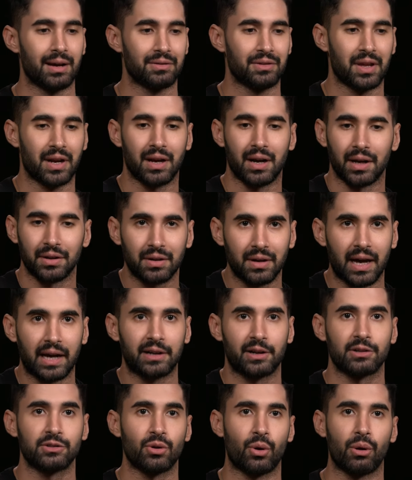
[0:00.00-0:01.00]
There are other
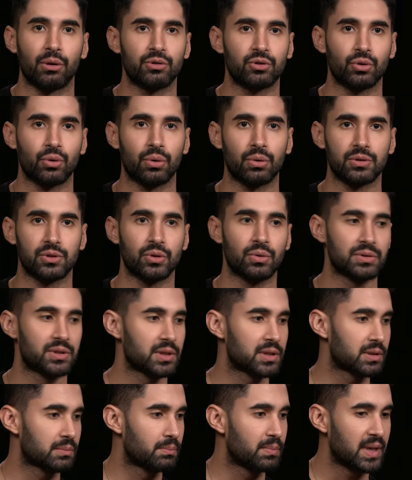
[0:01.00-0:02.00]
actors also. So
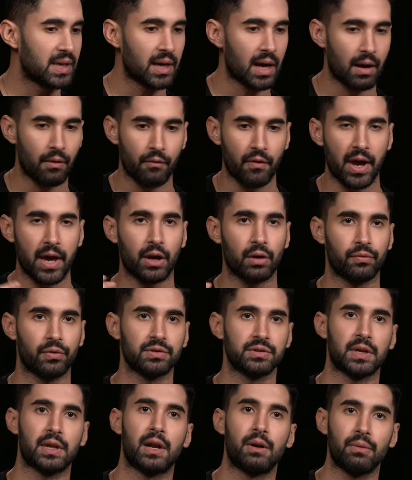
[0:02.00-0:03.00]
just being aware of
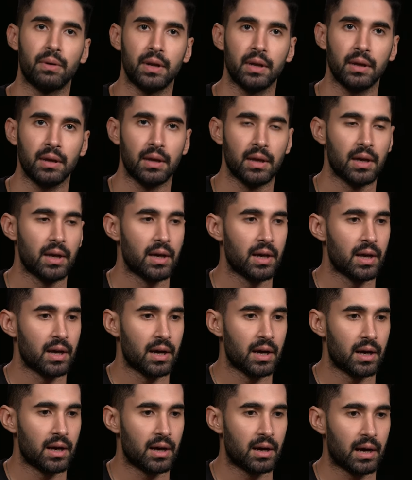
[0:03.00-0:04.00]
your surrounding,
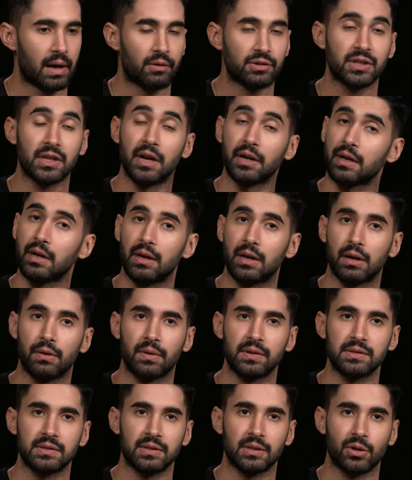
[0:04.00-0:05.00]
I was a little
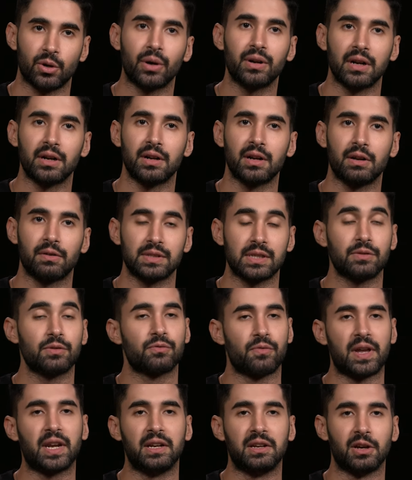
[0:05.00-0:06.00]
nervous, not a little nervous. I
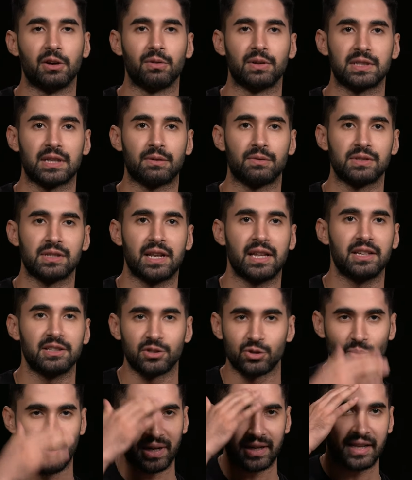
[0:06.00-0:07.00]
was very nervous. I was like
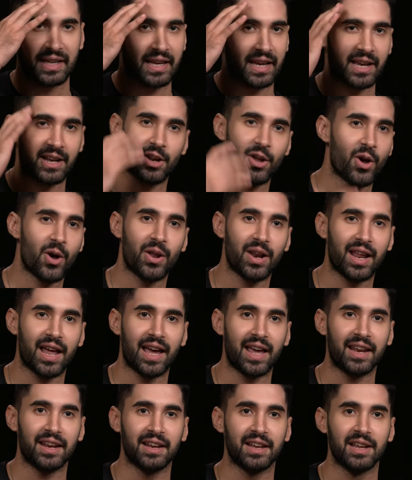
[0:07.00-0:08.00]
sweating and all.
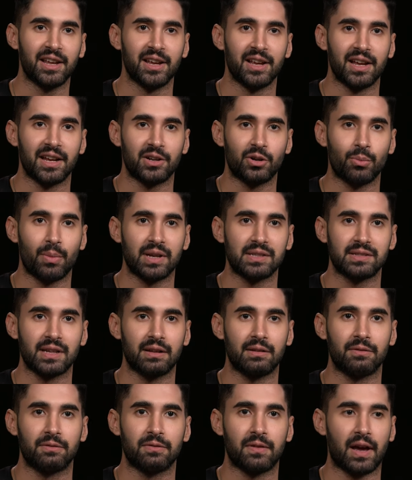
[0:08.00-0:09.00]
And to
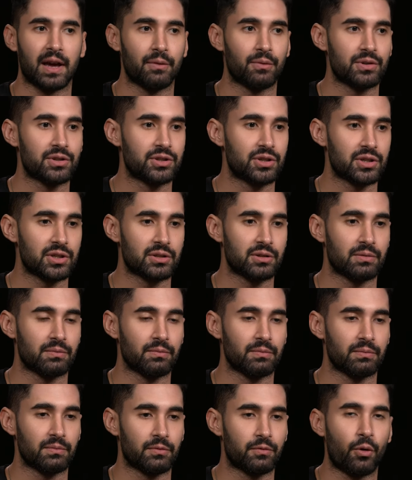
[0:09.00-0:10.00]
myself, I was just
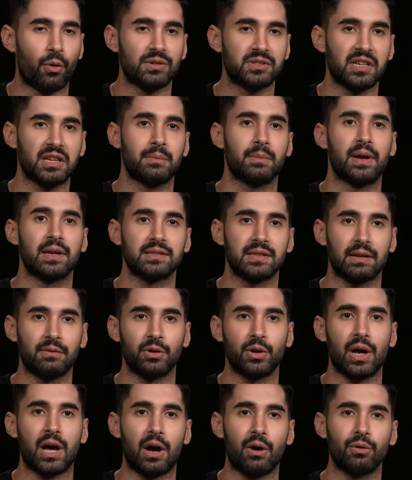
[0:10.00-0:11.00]
forcing myself,
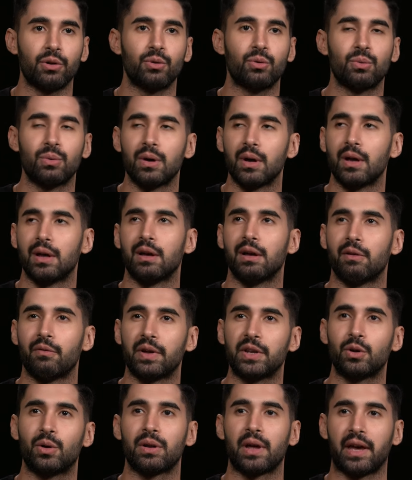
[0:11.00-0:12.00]
you know, how you,
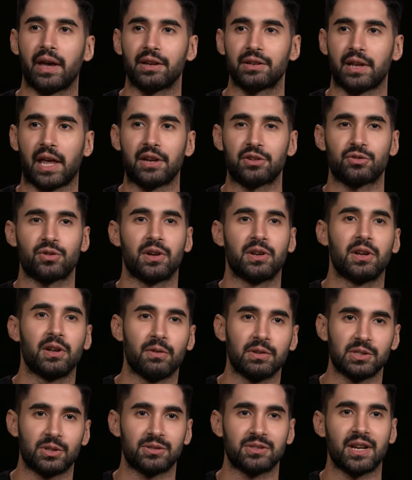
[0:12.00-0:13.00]
when you're extra
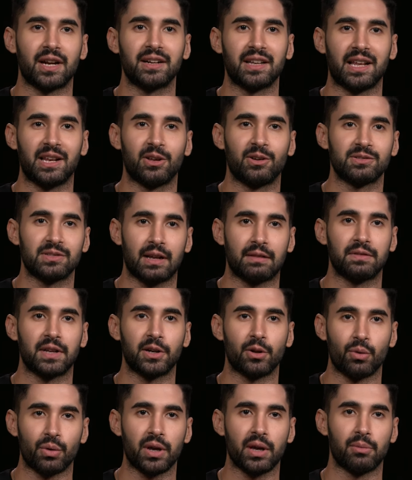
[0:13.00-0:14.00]
nervous, you start telling yourself
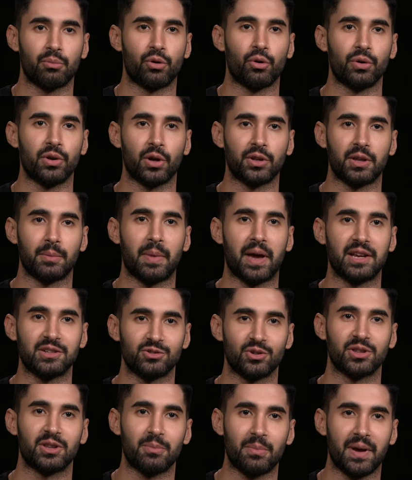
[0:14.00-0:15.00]
that, okay, bro, you're the
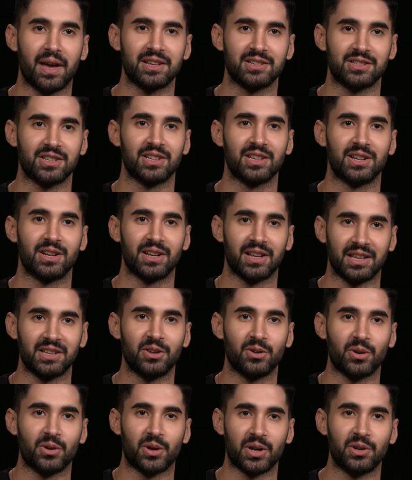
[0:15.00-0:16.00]
best.
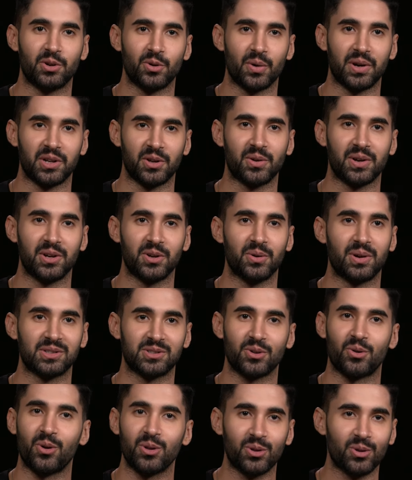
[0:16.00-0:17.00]
You can do it.
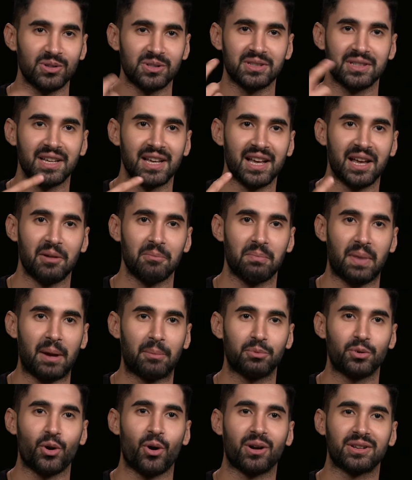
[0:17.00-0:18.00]
So all those
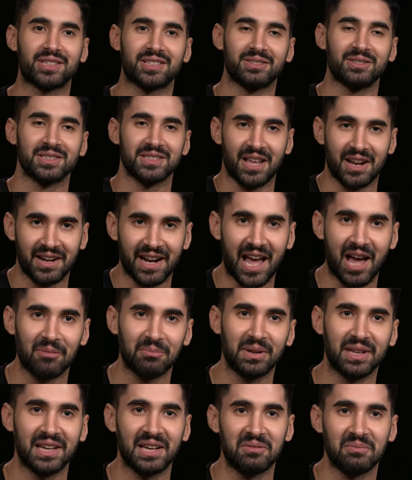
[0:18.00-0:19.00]
pep talks started
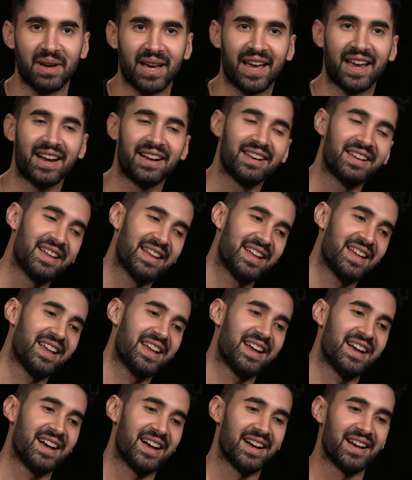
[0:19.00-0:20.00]
happening in my head.
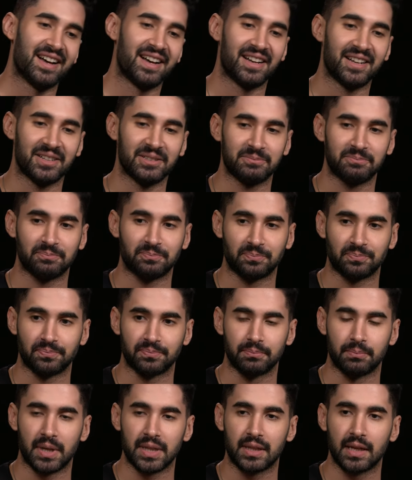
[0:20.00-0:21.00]

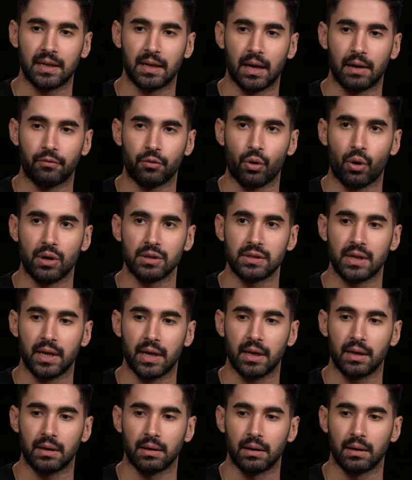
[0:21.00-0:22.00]
But then of course,
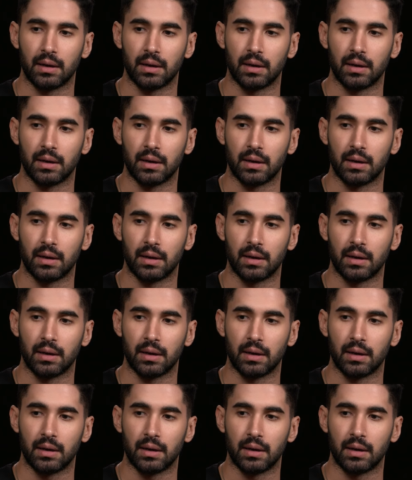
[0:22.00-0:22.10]
like,